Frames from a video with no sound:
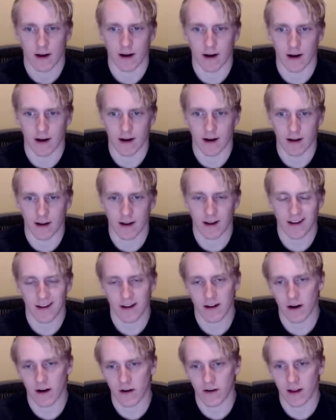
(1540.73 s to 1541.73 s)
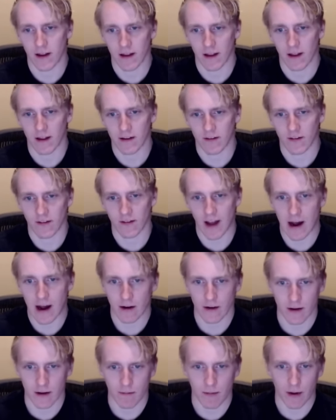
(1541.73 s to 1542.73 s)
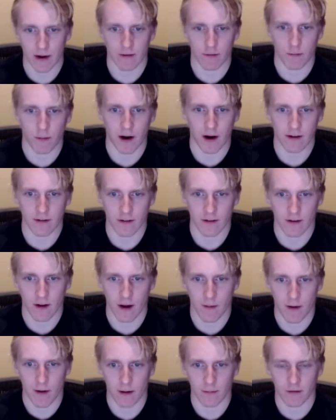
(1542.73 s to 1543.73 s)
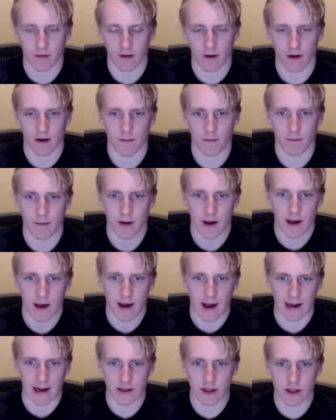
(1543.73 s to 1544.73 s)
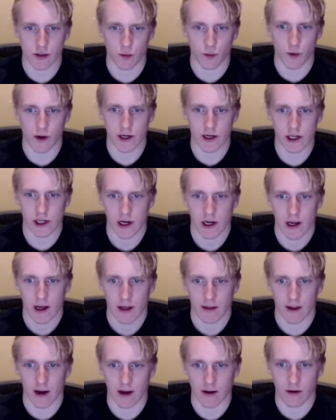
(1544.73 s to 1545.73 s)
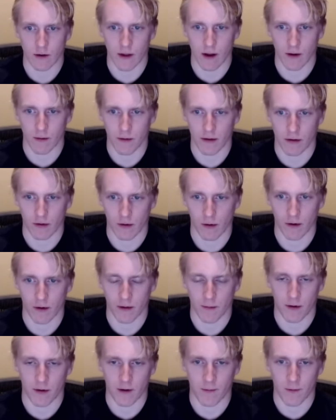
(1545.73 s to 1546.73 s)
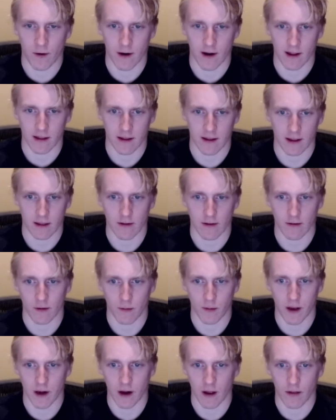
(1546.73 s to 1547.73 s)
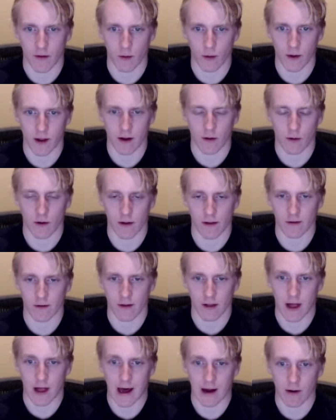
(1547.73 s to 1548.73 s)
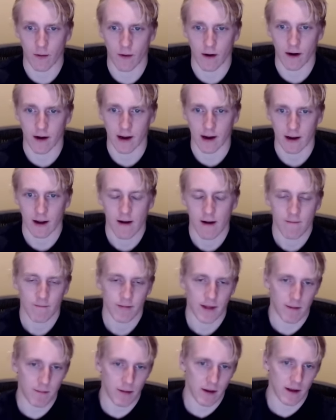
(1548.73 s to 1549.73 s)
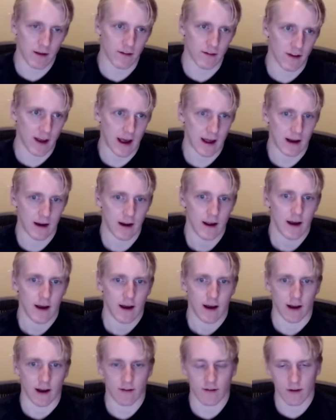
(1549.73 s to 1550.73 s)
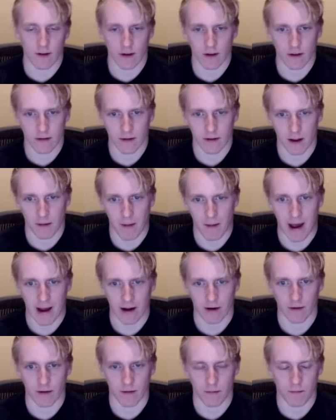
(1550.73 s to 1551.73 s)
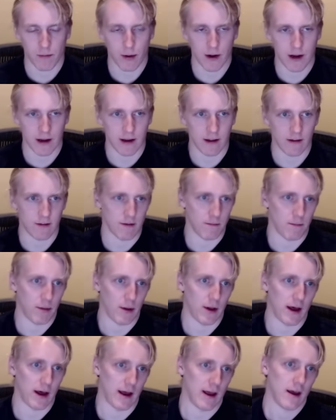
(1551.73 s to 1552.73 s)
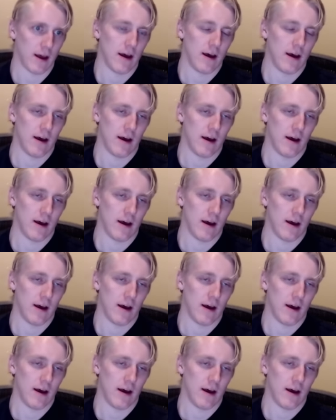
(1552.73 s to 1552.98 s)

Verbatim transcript: uh, you know, it, it's solid, but his price has come up some. I just wish that I knew they would be throwing the ball more. And I think this will be another week where there's a lot of running. That being said, I still think Maclin's pretty decent play.